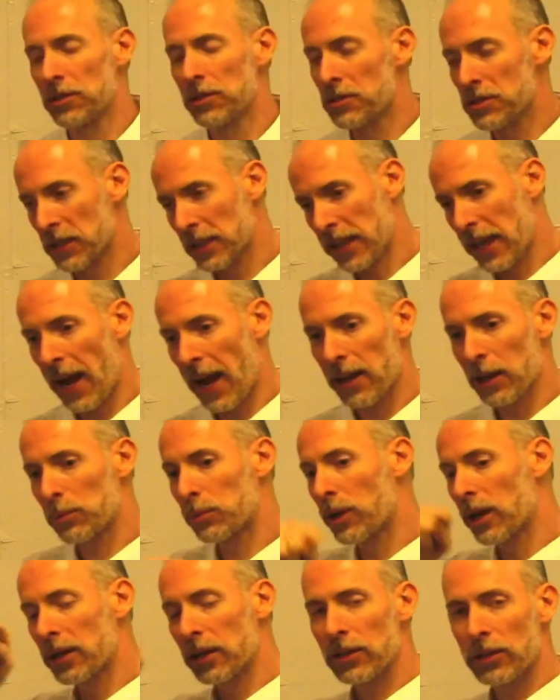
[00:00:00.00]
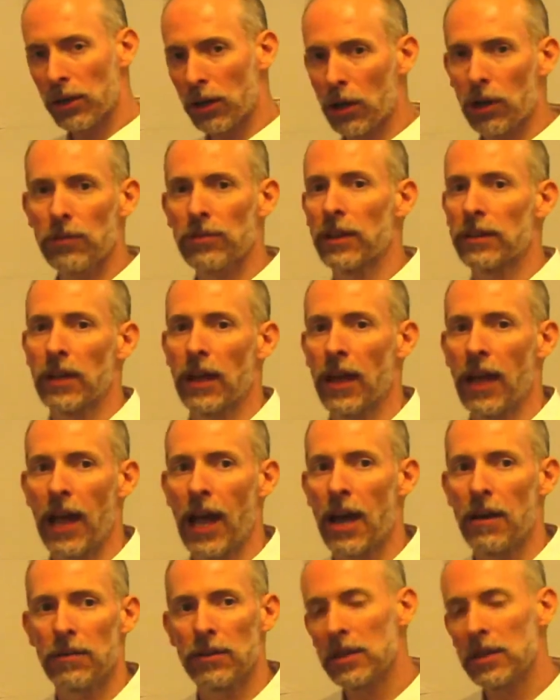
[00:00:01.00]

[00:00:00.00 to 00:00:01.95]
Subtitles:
There's a calibrated curve that they have,